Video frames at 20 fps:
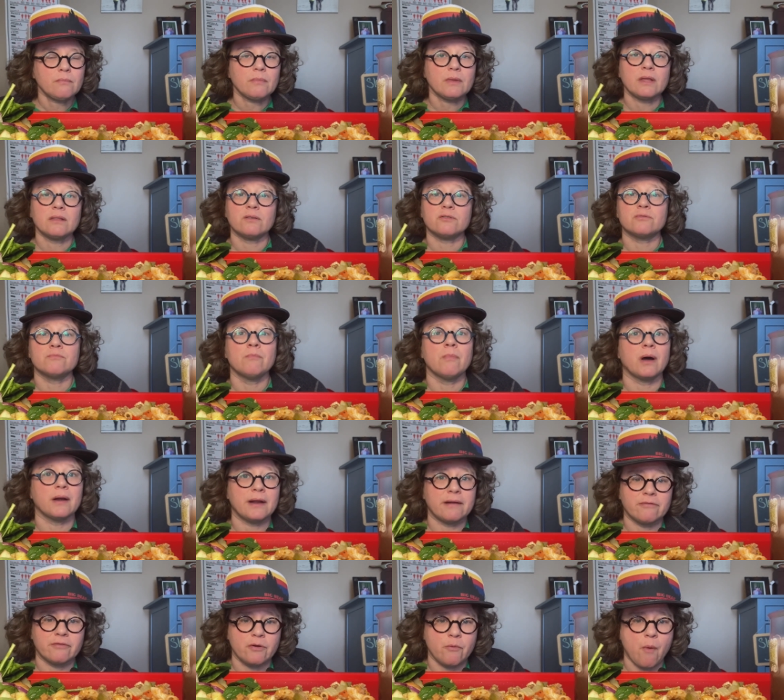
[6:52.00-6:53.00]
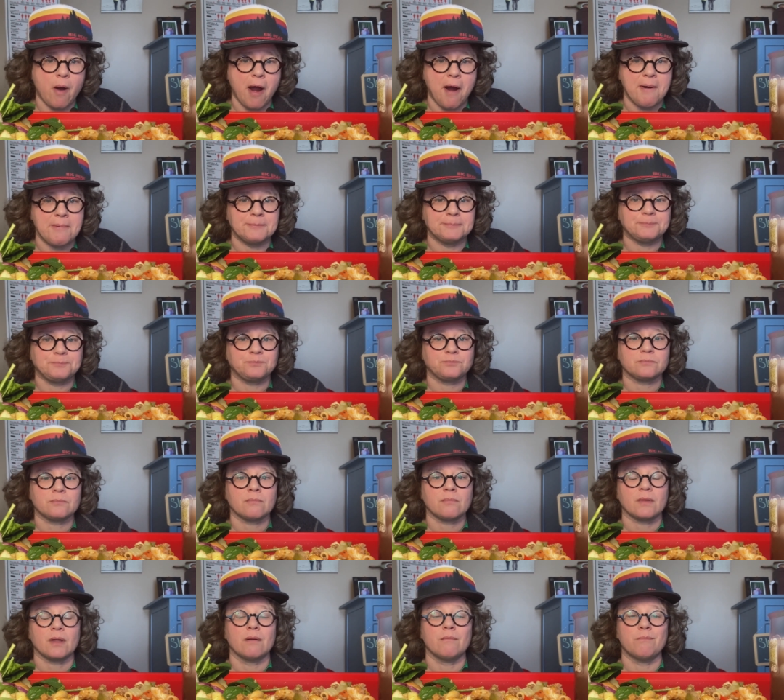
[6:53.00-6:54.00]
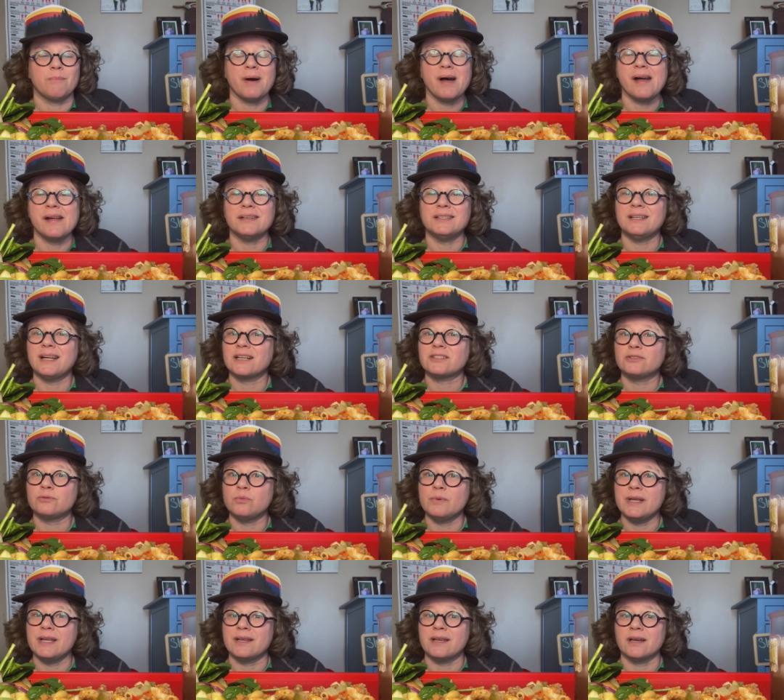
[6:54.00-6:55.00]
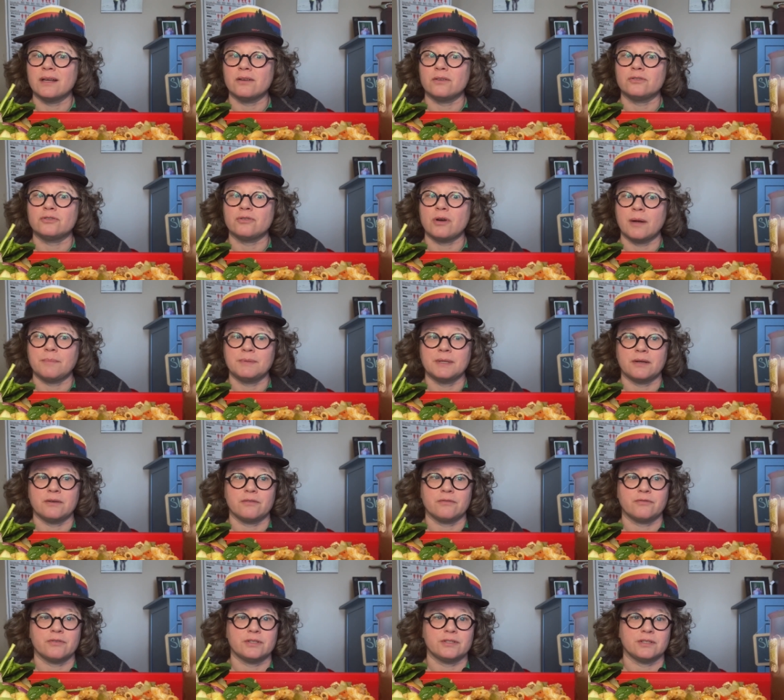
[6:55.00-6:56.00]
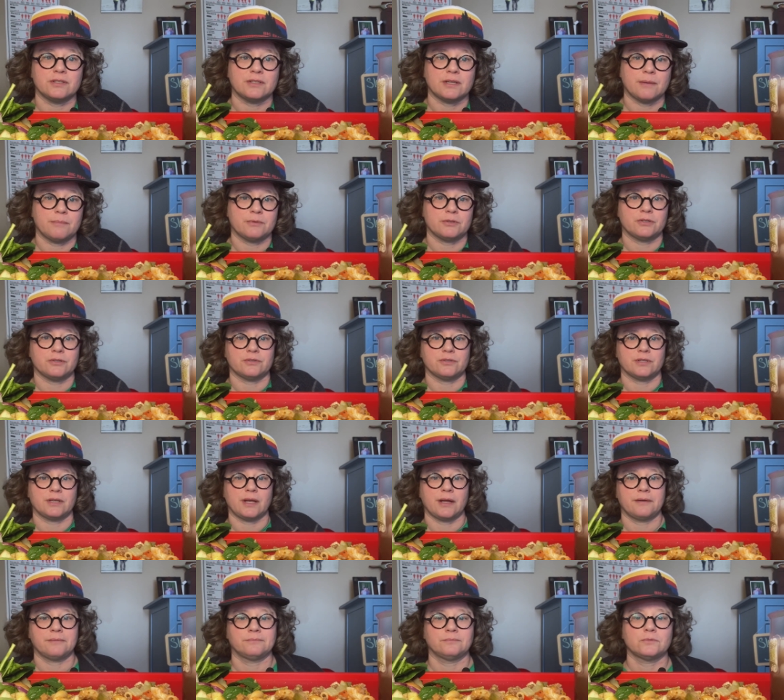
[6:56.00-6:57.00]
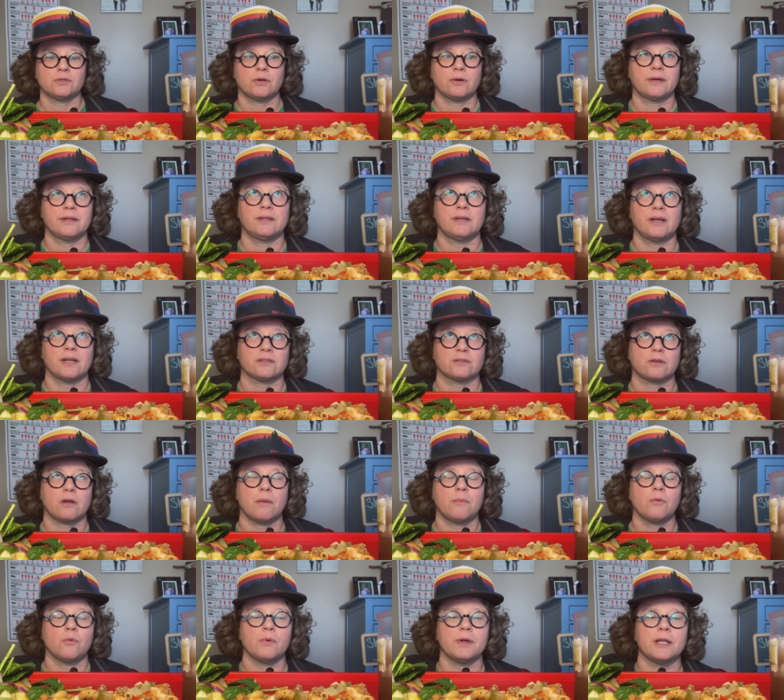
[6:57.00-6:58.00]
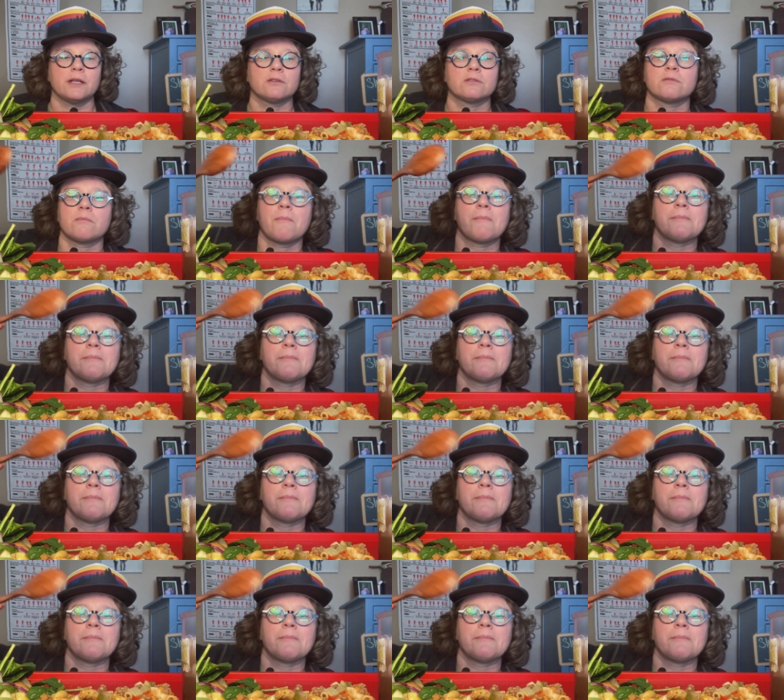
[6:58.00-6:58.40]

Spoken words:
There's mud everywhere. But next week, it'll drop down to freezing temperatures again, or in the next couple weeks.